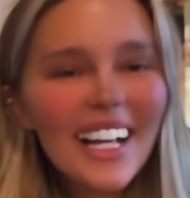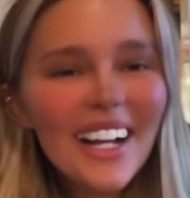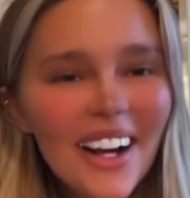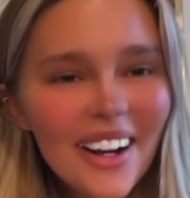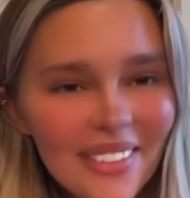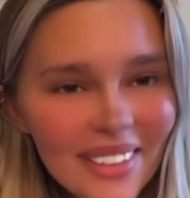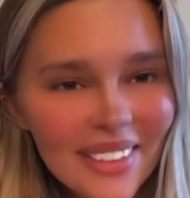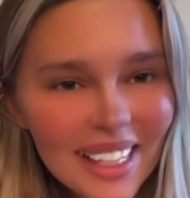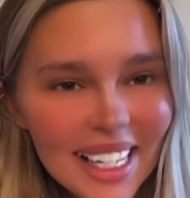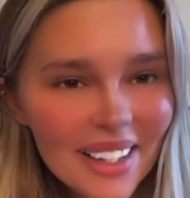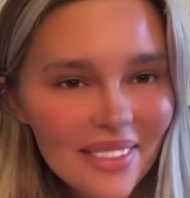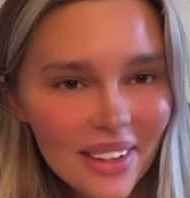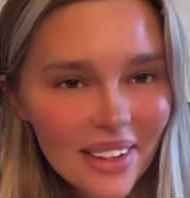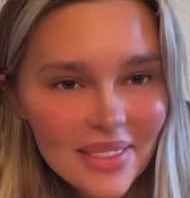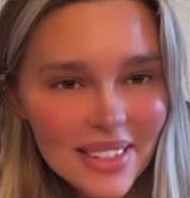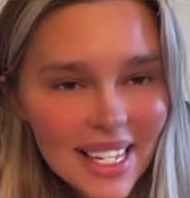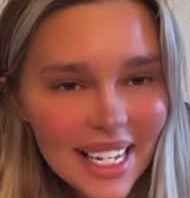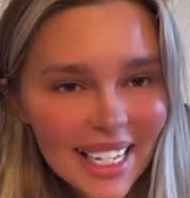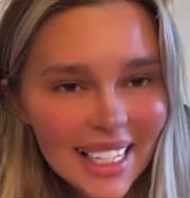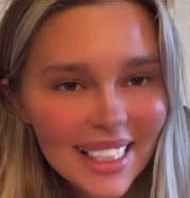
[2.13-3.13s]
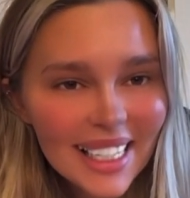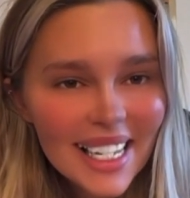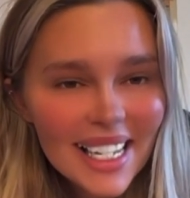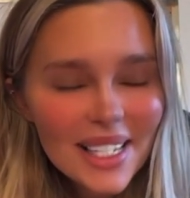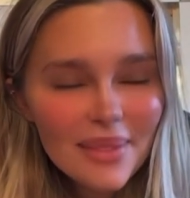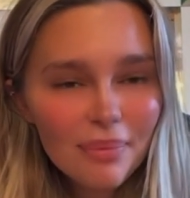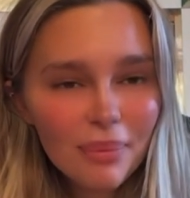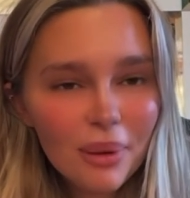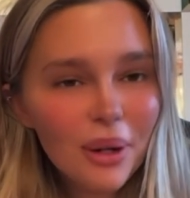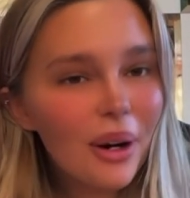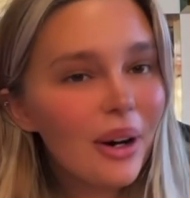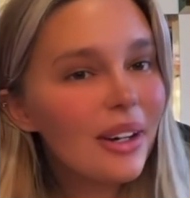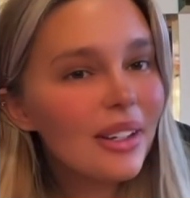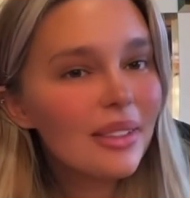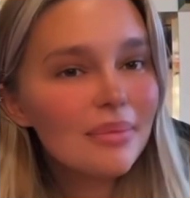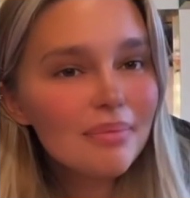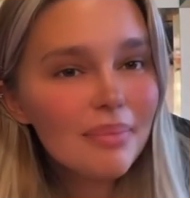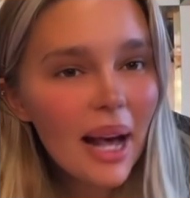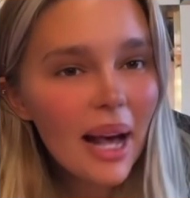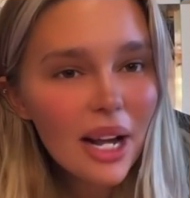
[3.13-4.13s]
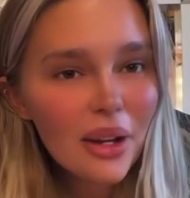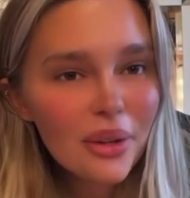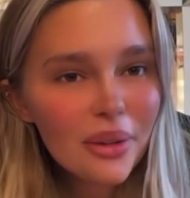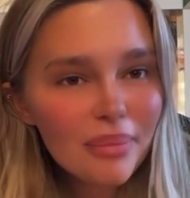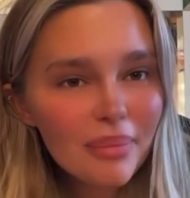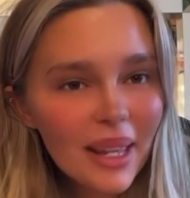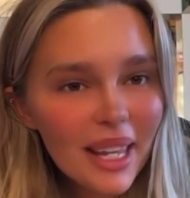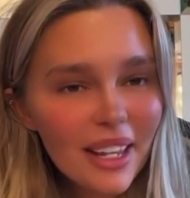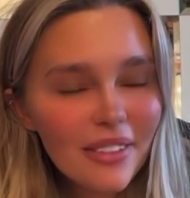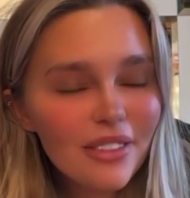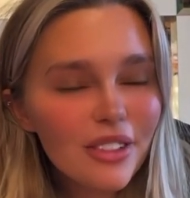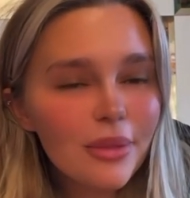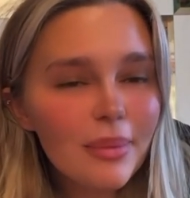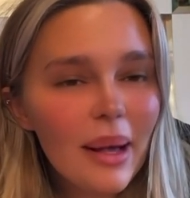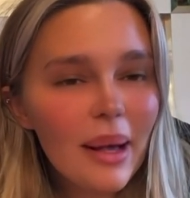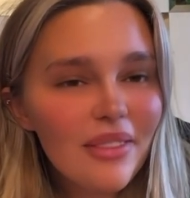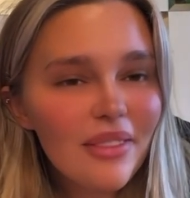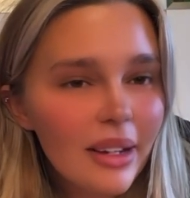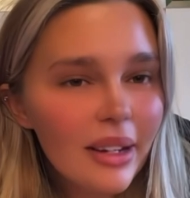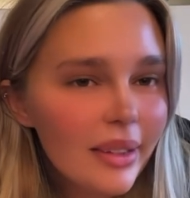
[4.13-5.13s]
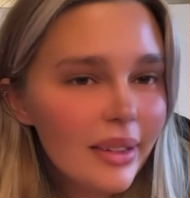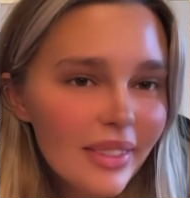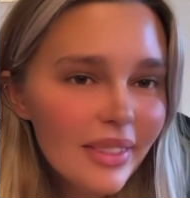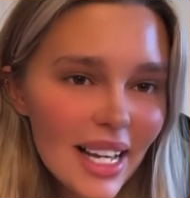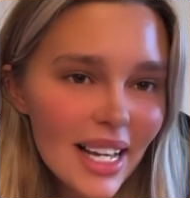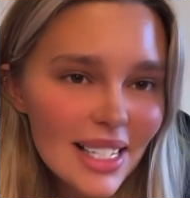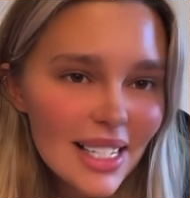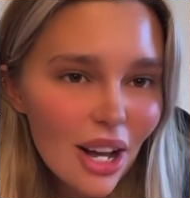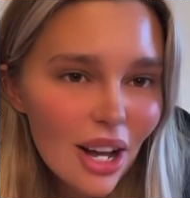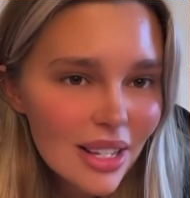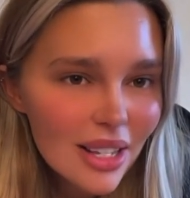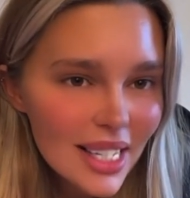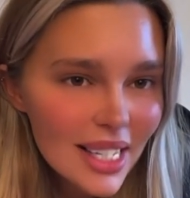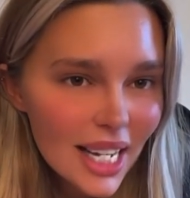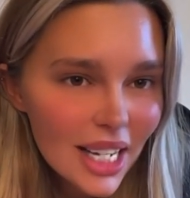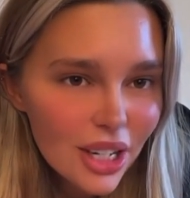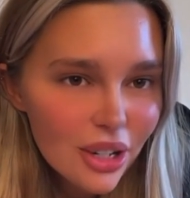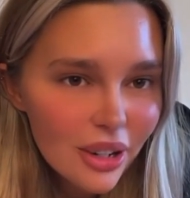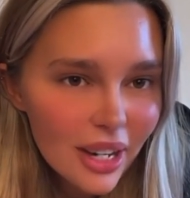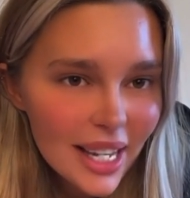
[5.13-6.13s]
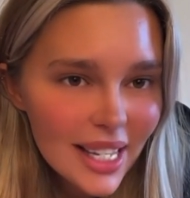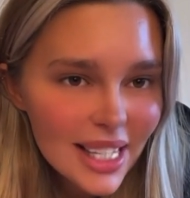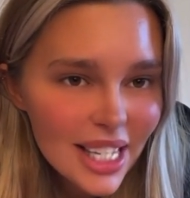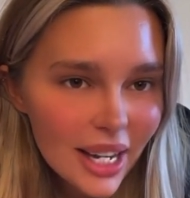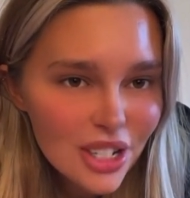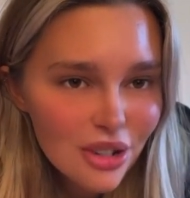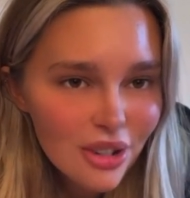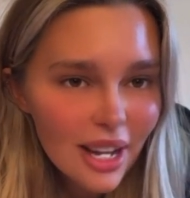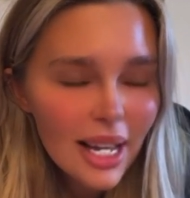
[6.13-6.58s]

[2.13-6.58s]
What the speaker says: I can't believe I'm saying this, but pack with me for my very first content creator